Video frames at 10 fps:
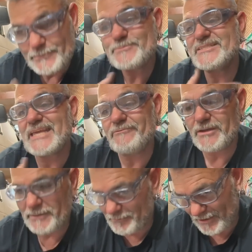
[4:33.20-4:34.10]
saving
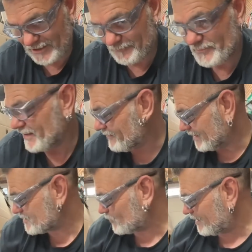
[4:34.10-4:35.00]
me money. And
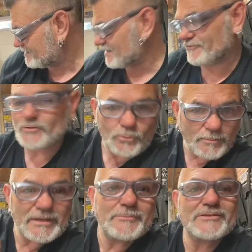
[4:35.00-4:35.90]
that's why I did up it. Well,
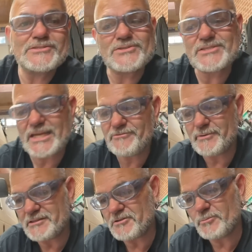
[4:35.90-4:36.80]
maybe this will save me
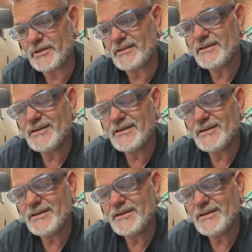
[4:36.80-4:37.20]
a little bit.